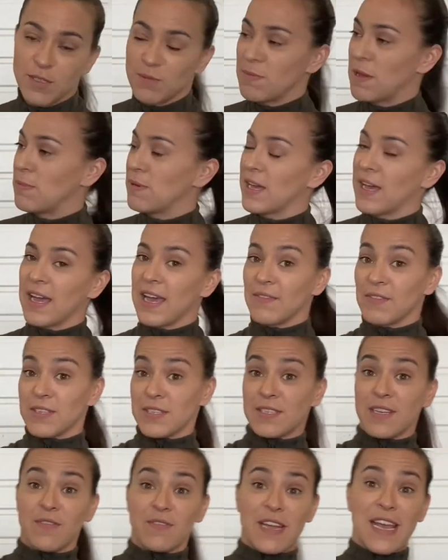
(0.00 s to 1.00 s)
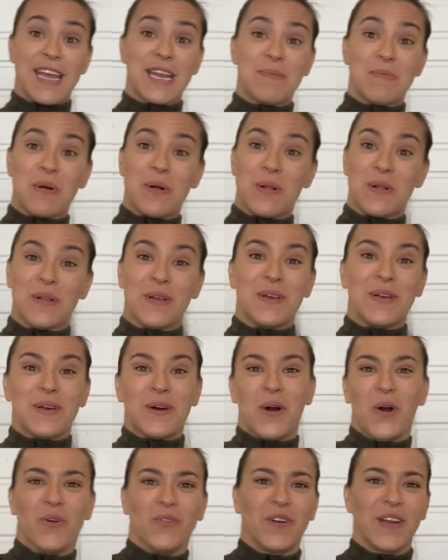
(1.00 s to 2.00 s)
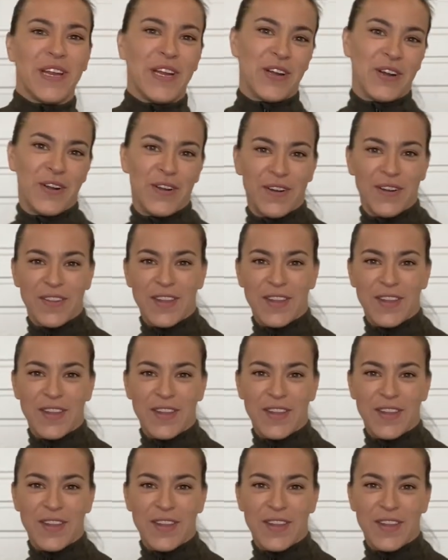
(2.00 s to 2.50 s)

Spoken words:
Maybe I have a stuffed animal over here